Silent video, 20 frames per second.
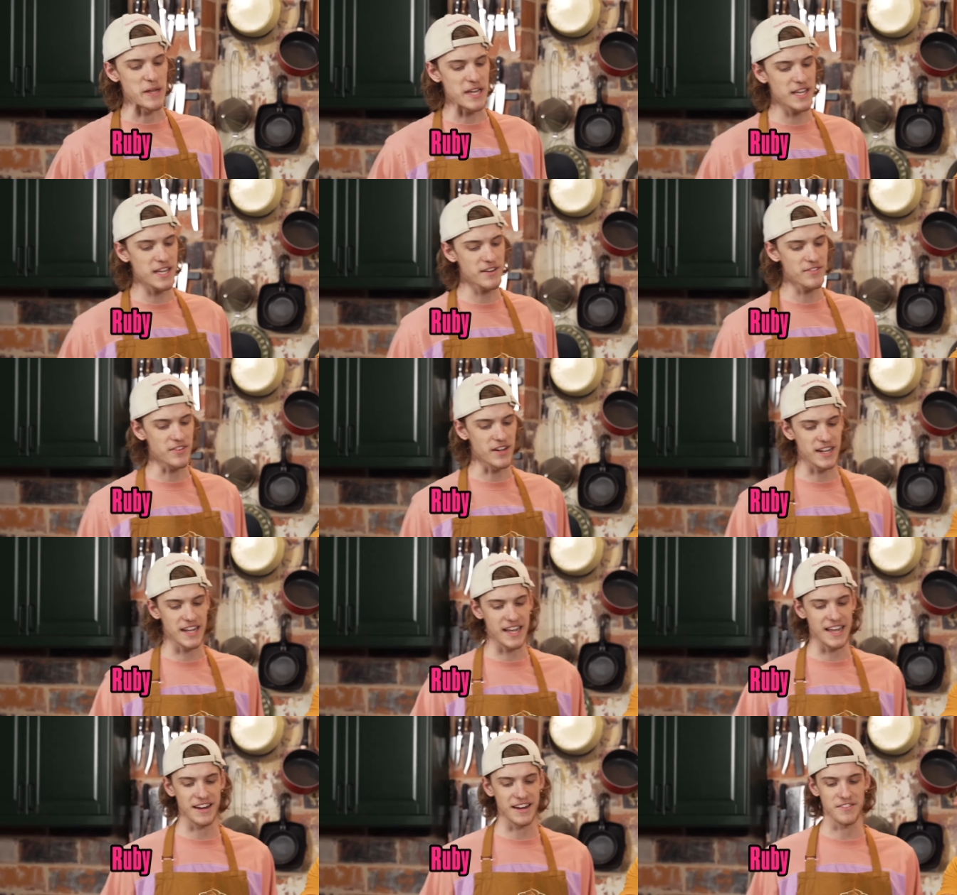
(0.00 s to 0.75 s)
speaking
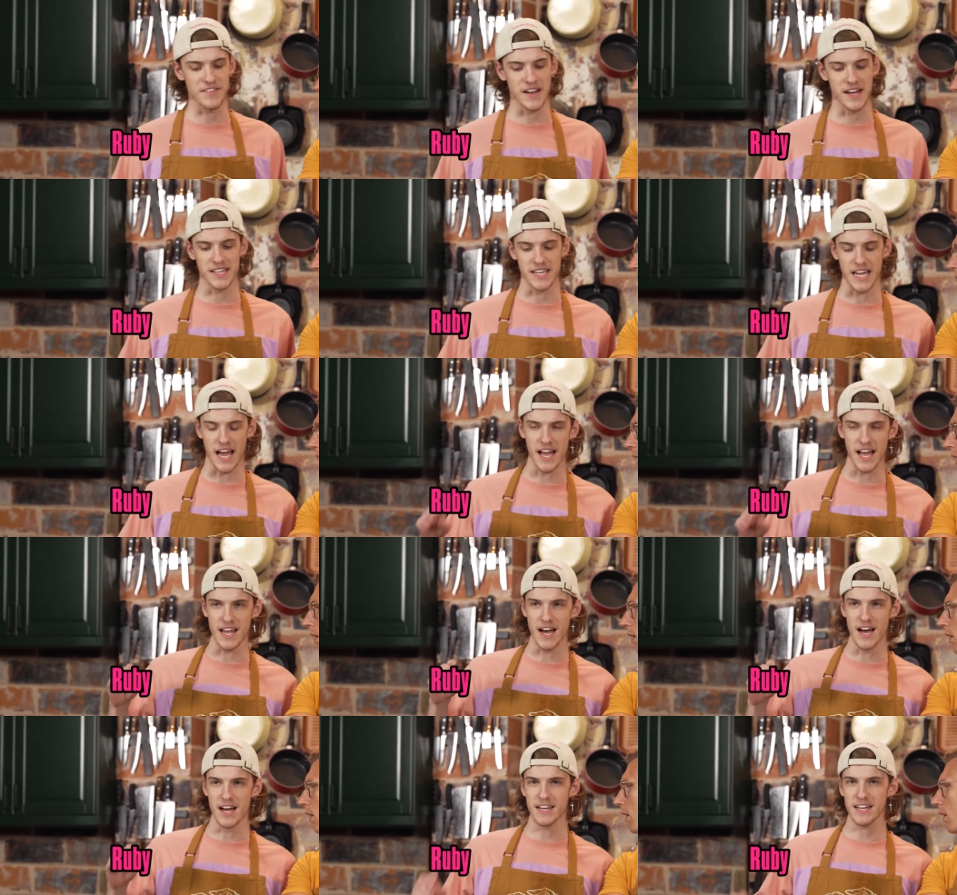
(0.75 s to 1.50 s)
of Uncanny
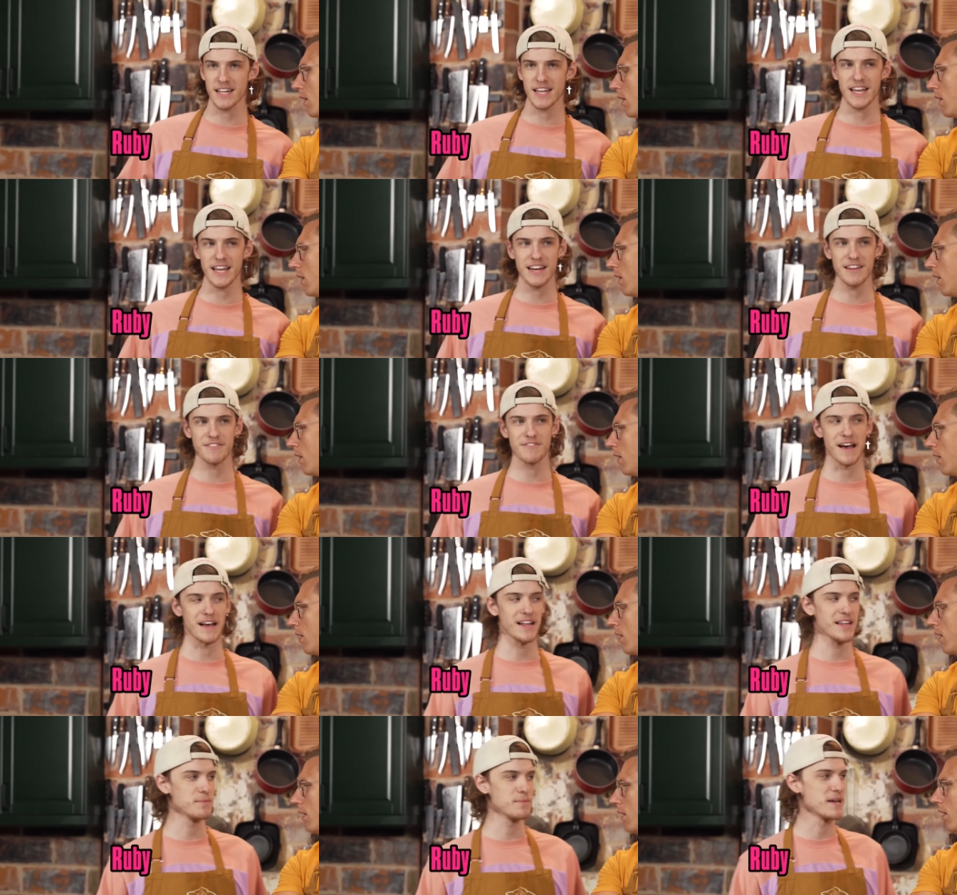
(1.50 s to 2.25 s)
Valley, I
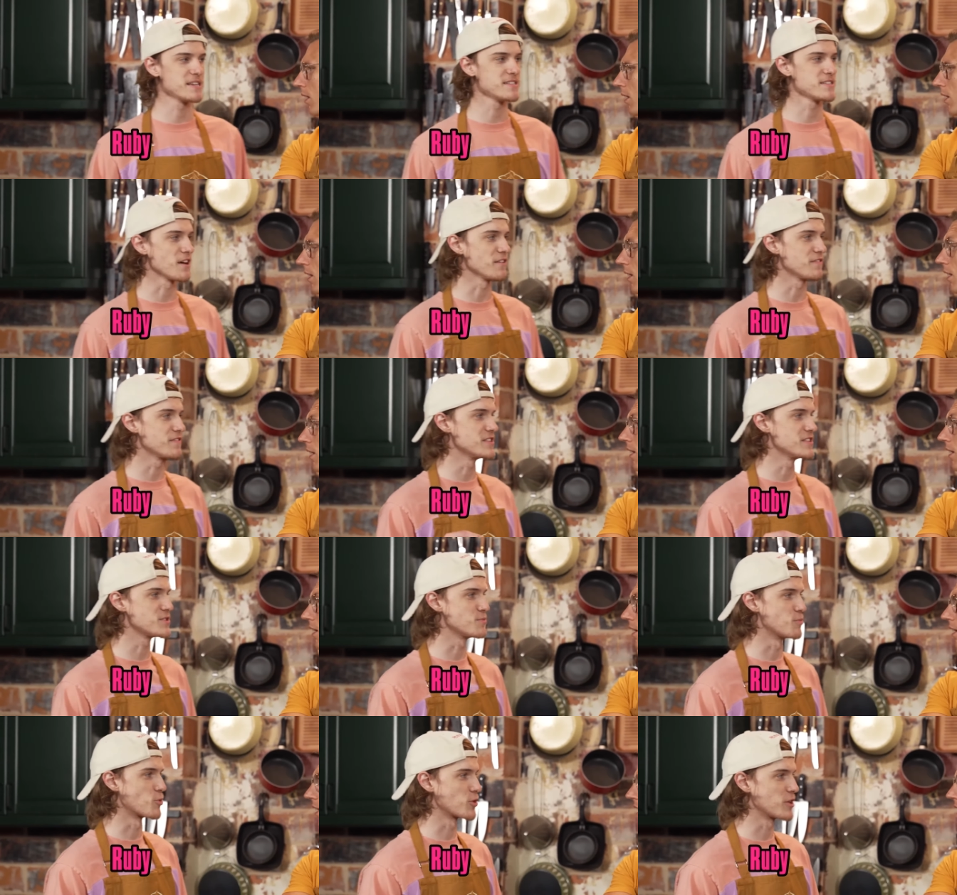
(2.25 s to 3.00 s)
Uncanny Valley
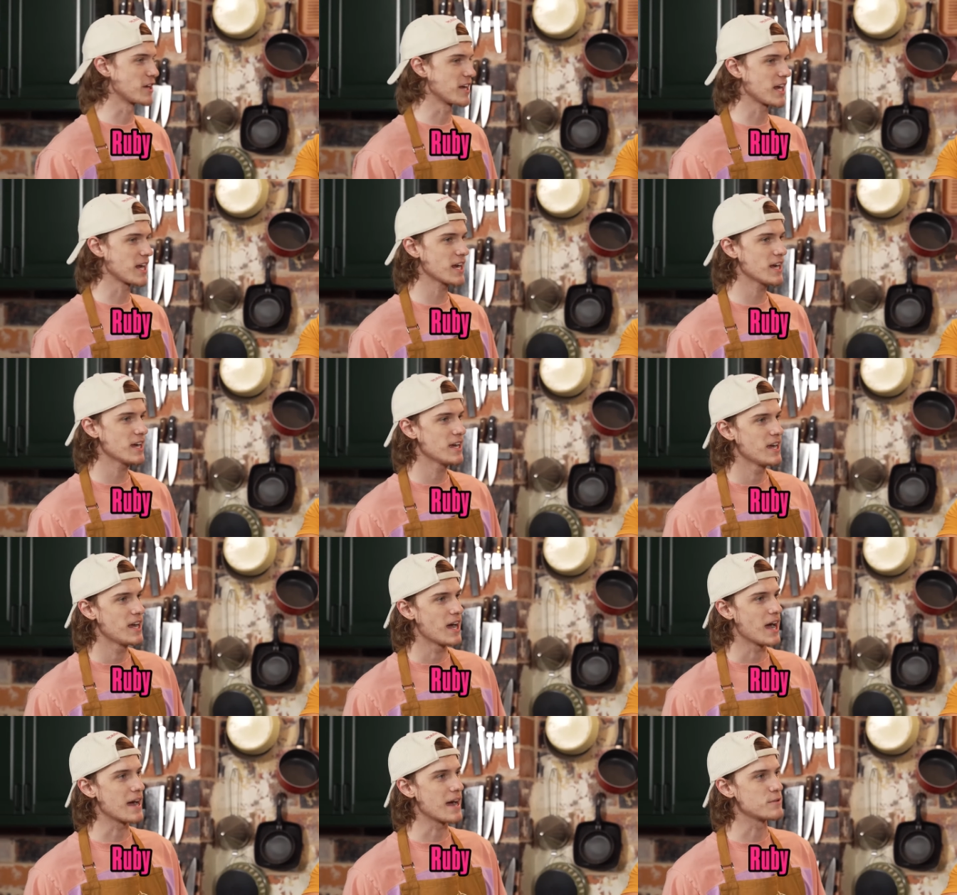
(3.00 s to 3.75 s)
myself this morning